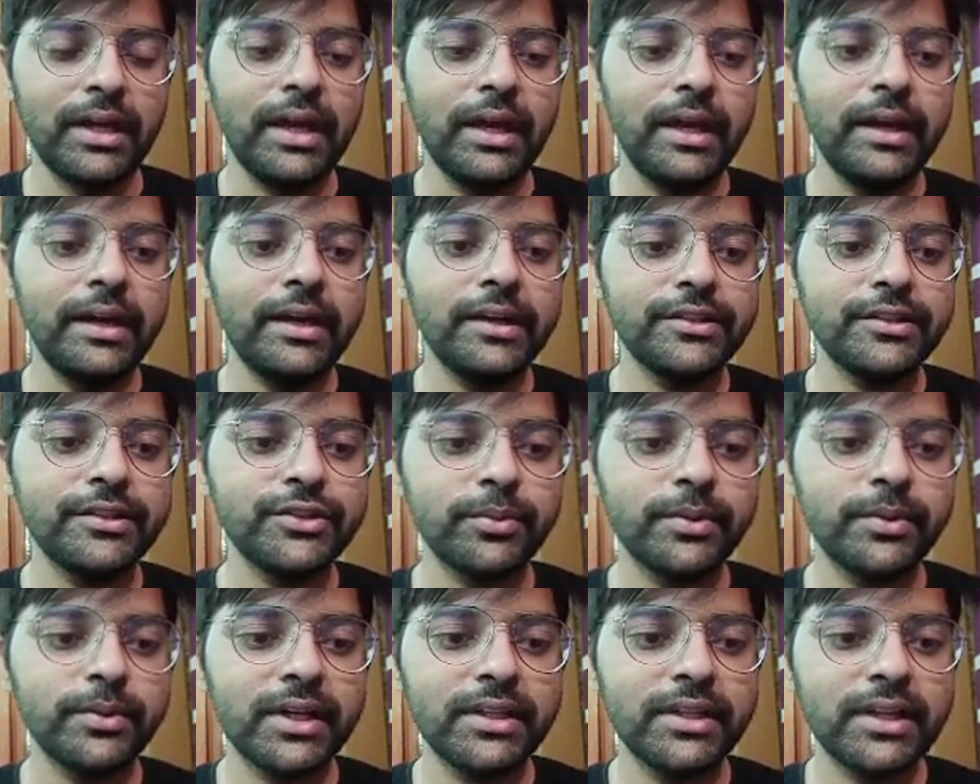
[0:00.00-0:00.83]
In rest of
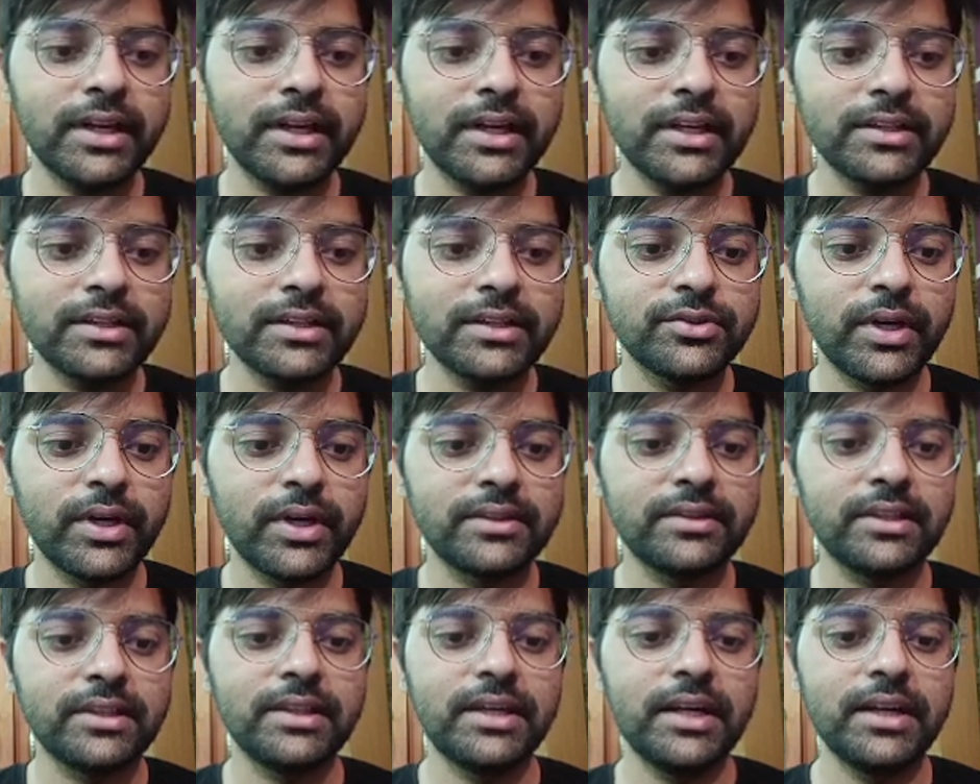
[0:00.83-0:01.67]
the other case, you can
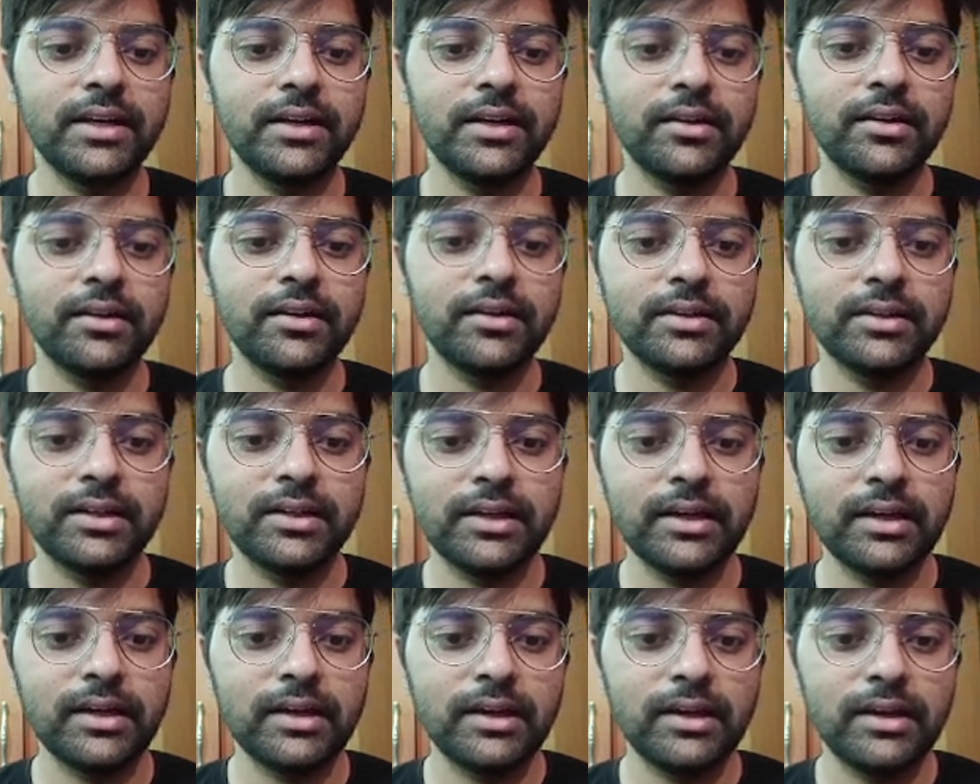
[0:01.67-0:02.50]
see that,
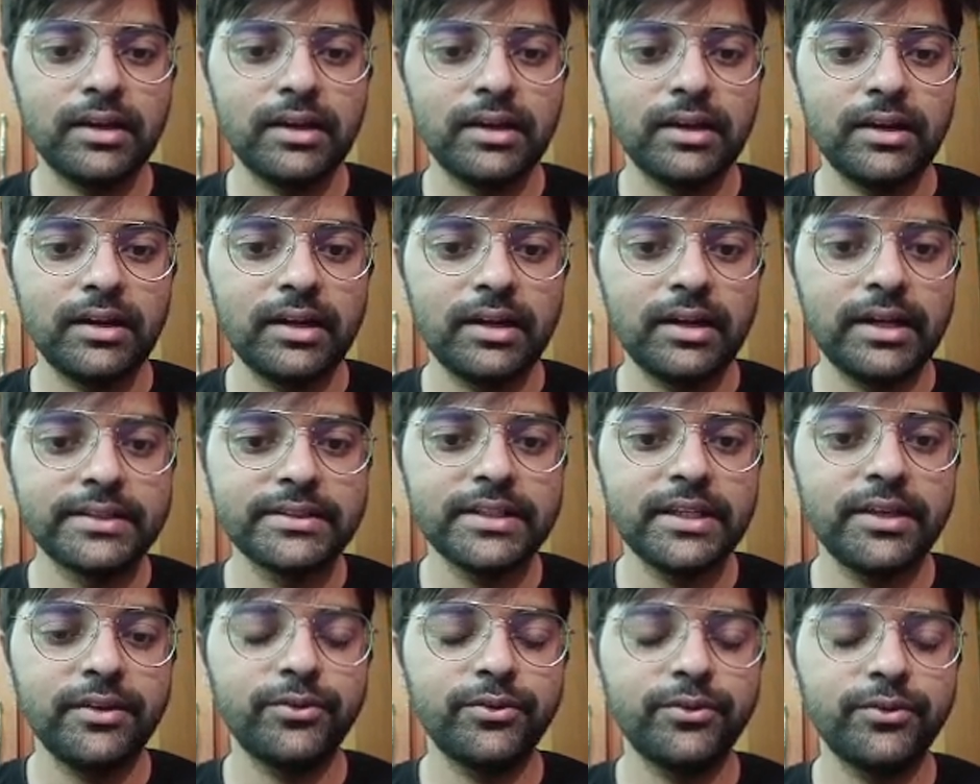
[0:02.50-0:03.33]
let's
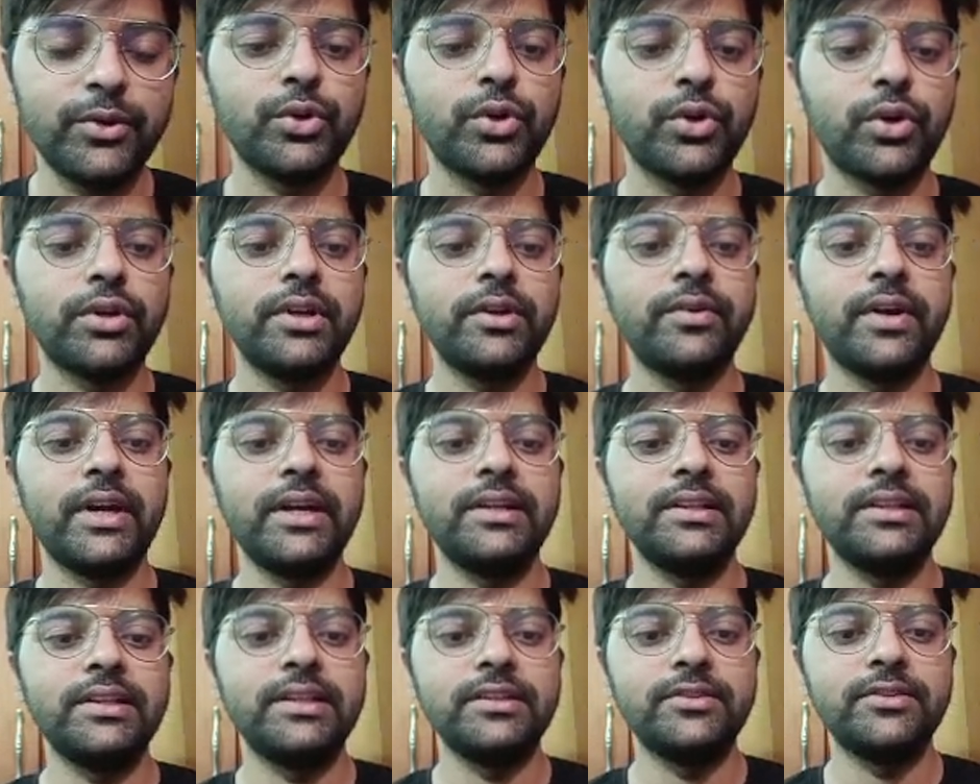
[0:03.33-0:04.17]
say if you don't
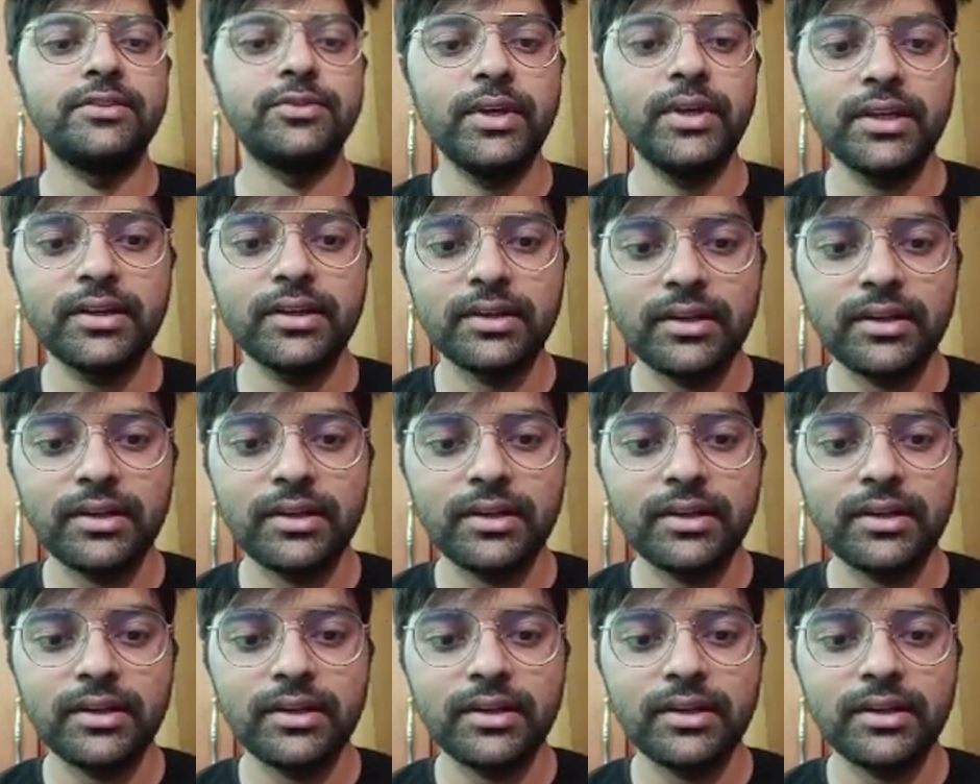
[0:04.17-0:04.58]
divide this way,